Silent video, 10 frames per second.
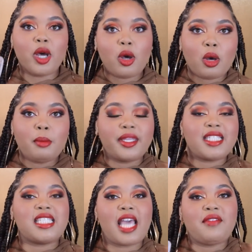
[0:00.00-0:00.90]
Boom!
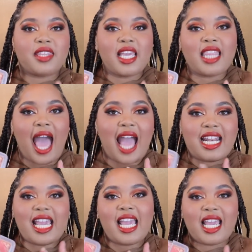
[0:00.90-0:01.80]
This is everything that
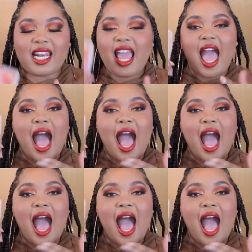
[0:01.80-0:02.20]
I need.